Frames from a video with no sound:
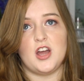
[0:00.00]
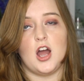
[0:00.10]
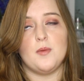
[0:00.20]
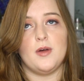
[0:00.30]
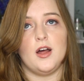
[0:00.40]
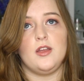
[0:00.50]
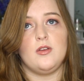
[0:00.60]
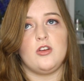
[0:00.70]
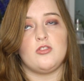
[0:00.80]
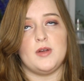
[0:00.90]

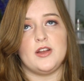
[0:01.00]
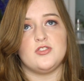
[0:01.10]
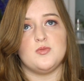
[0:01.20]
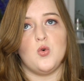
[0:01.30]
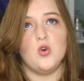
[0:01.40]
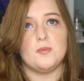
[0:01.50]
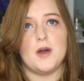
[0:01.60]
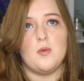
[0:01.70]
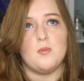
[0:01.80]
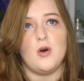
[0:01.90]
I explained to them all
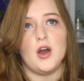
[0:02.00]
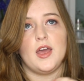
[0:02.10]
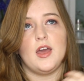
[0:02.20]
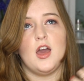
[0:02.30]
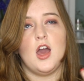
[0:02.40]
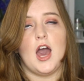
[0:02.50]
about my